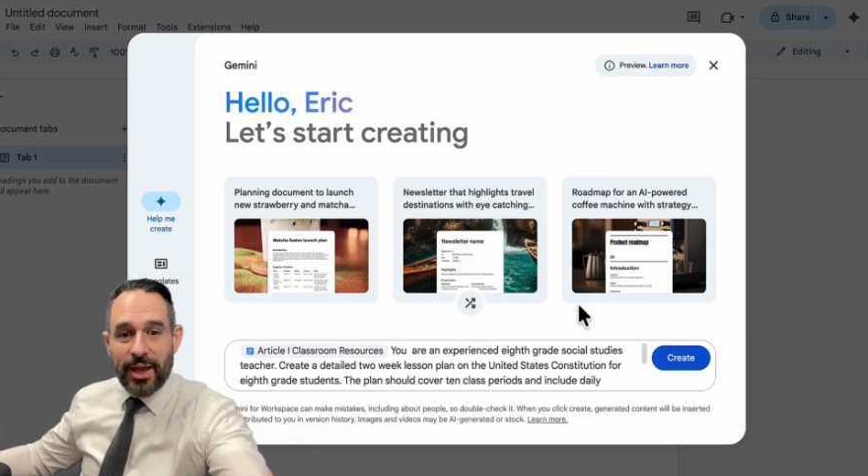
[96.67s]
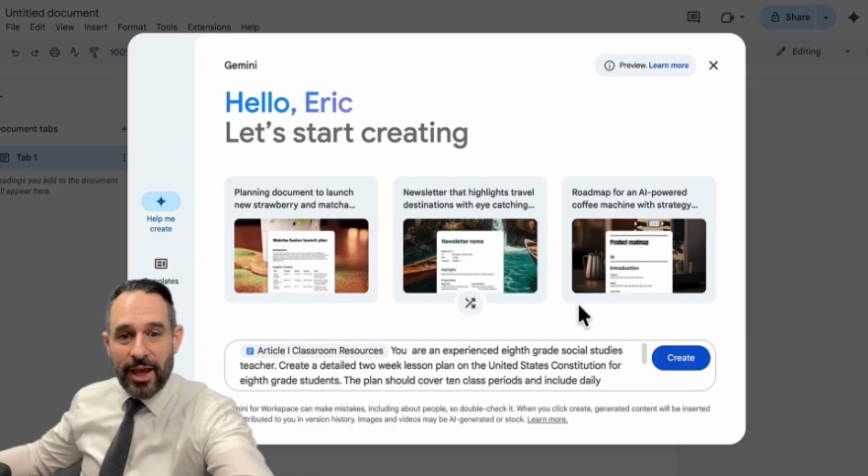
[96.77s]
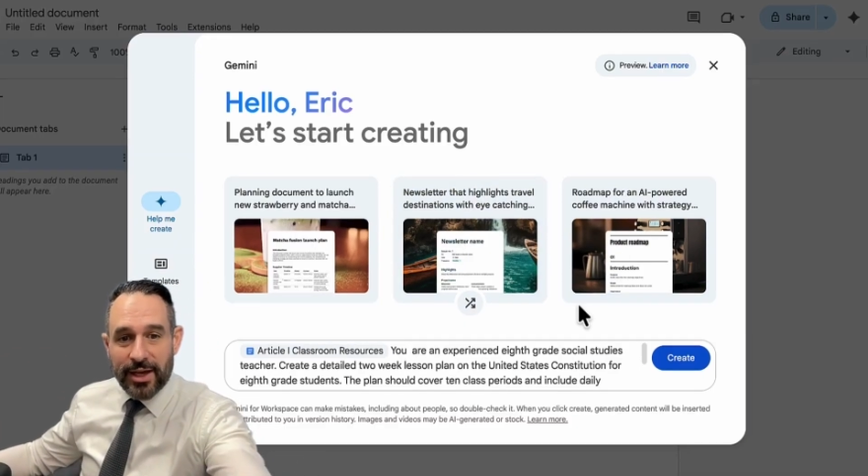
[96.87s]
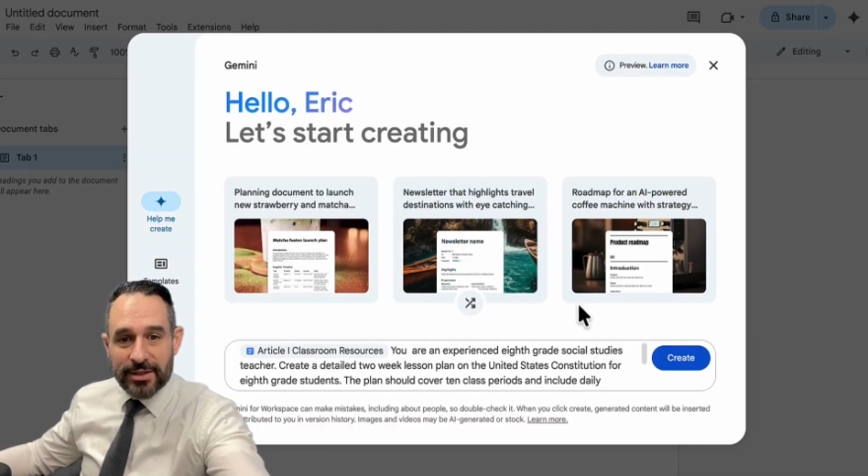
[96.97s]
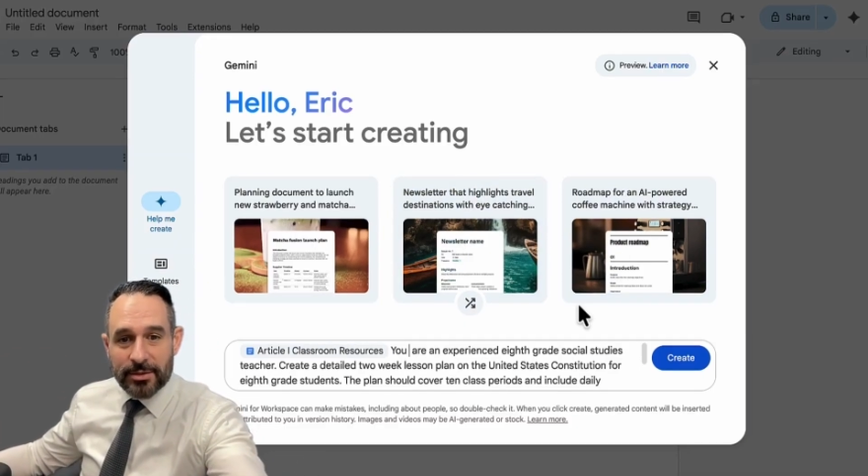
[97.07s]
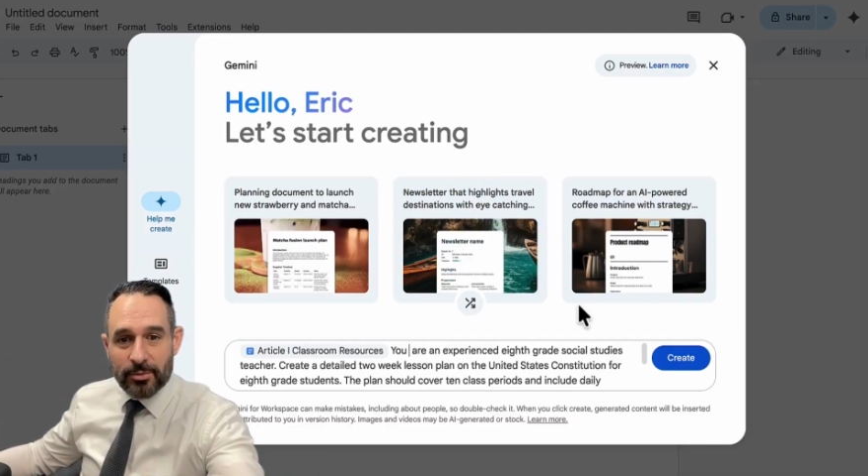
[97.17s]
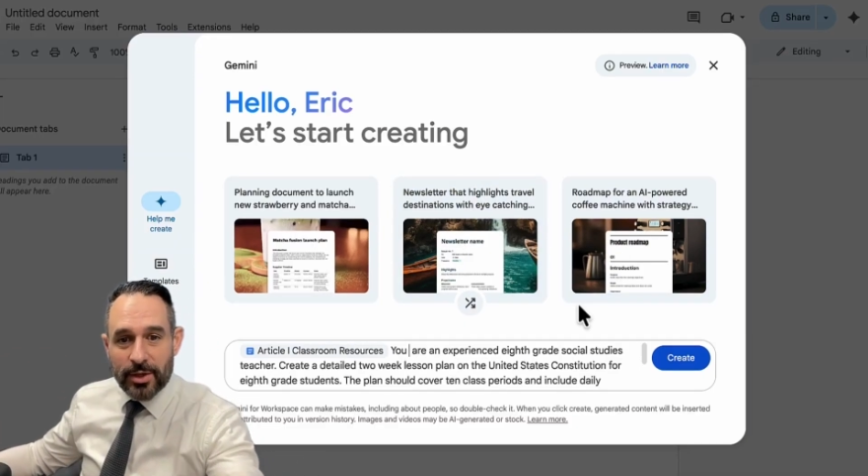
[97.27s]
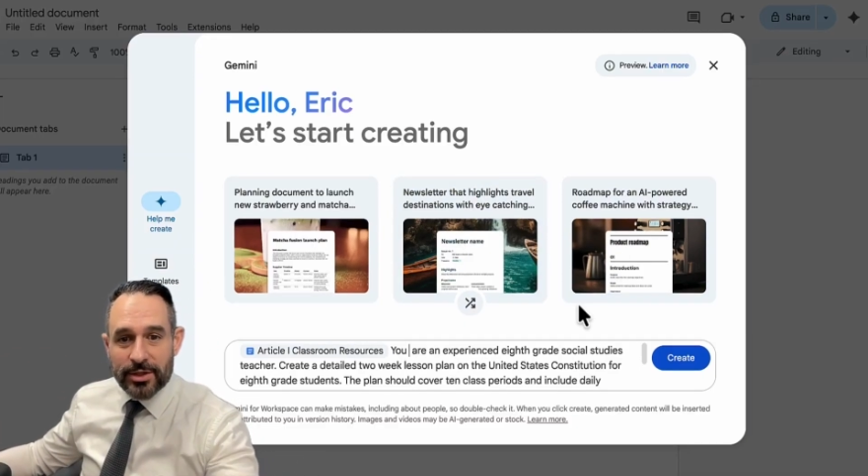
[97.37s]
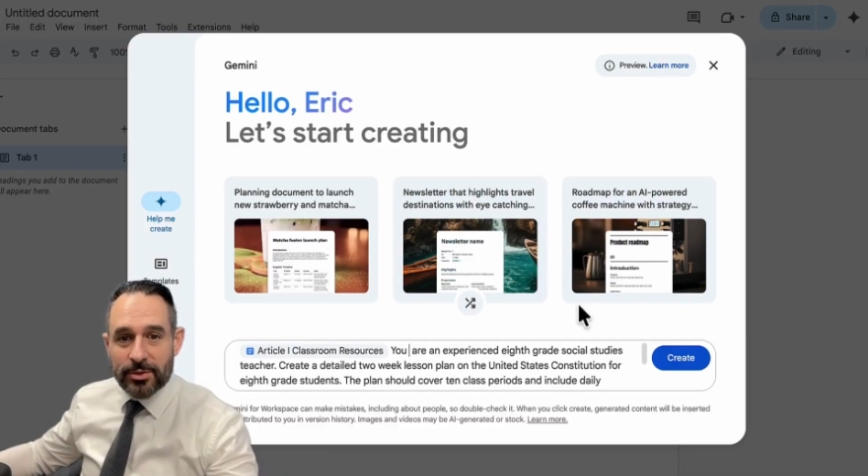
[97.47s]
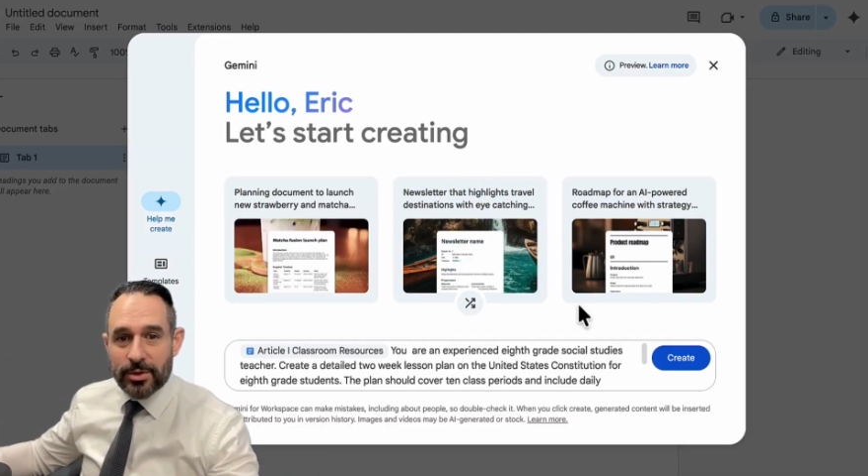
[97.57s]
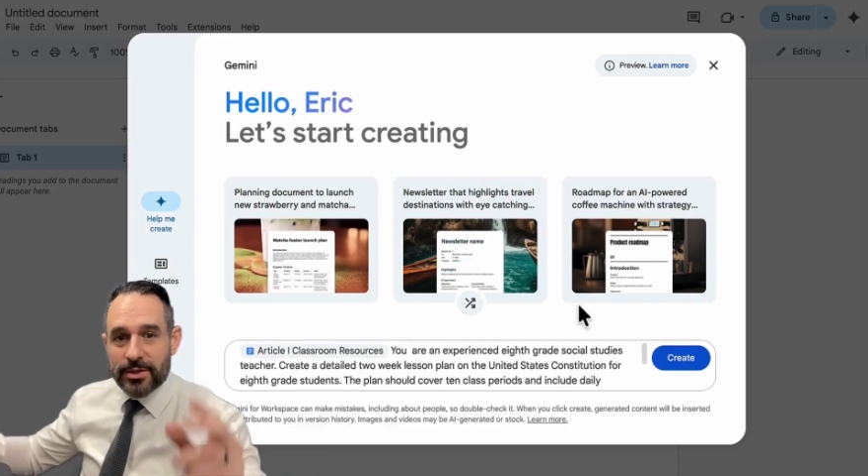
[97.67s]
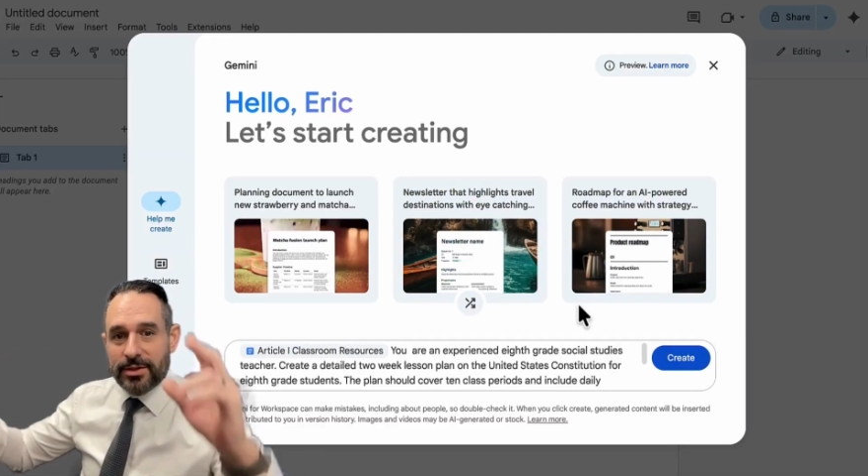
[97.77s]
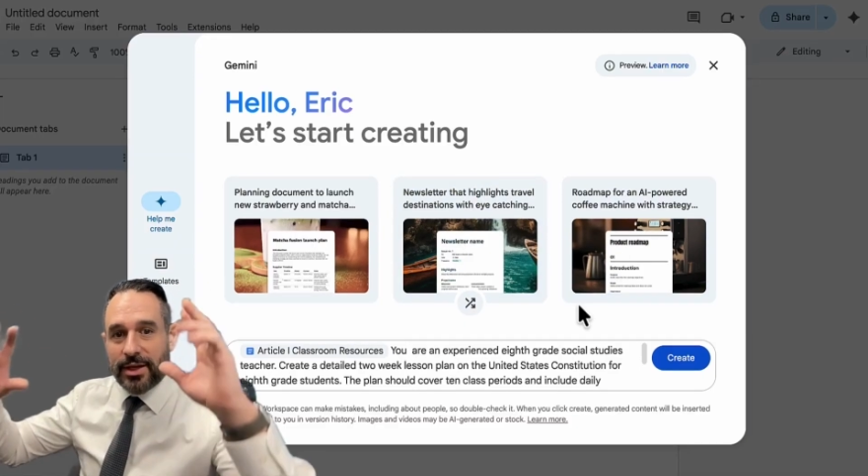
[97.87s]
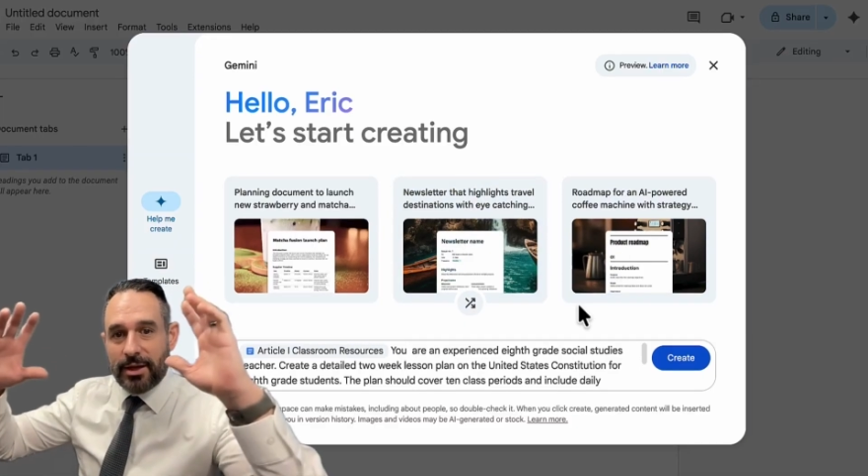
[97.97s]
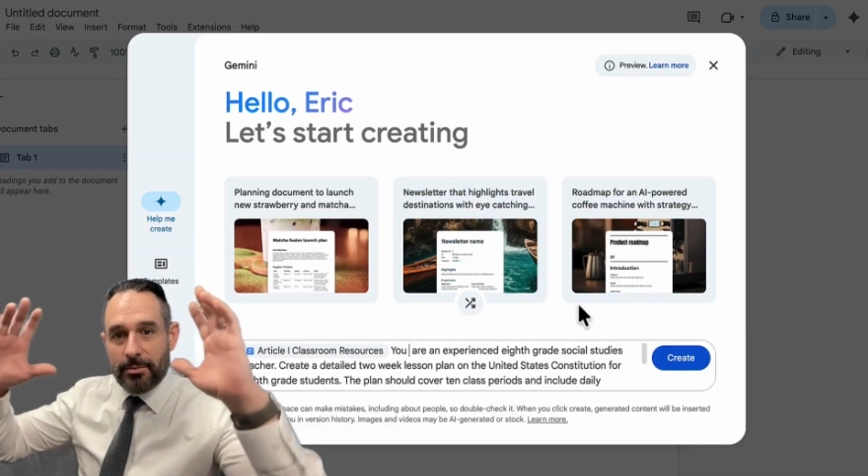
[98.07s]
add some resources
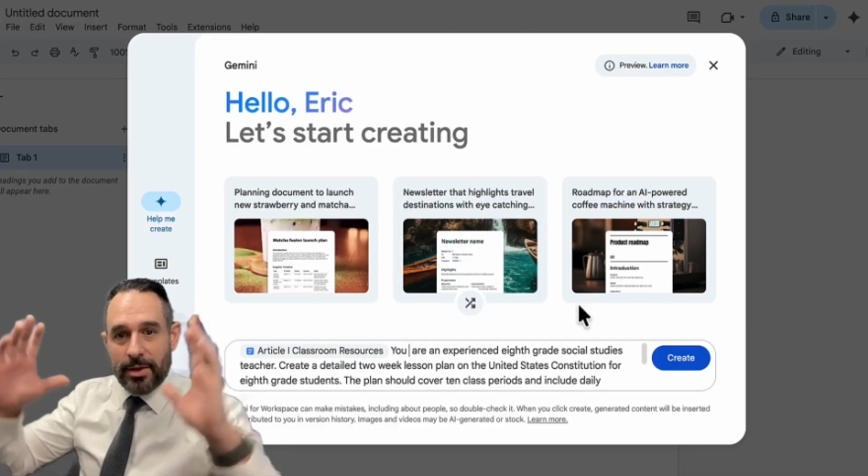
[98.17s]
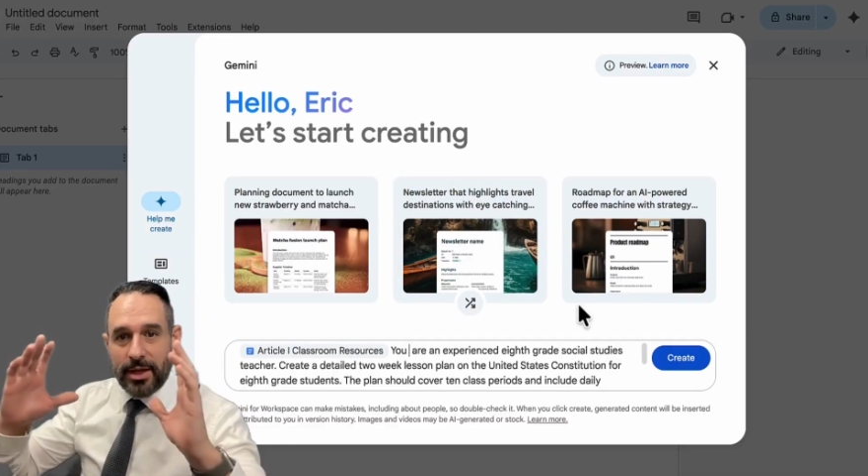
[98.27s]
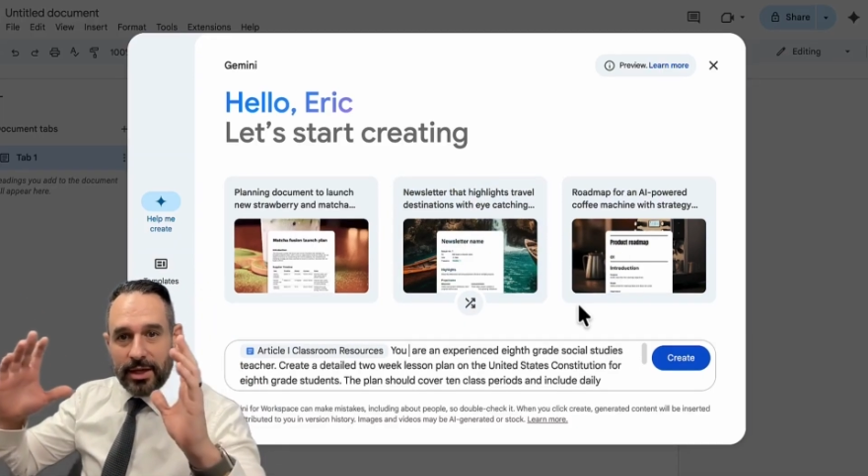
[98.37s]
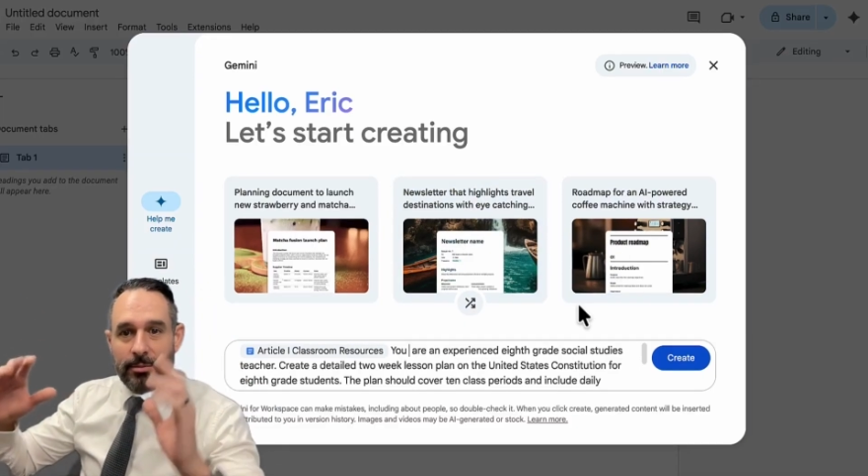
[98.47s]
like I'm making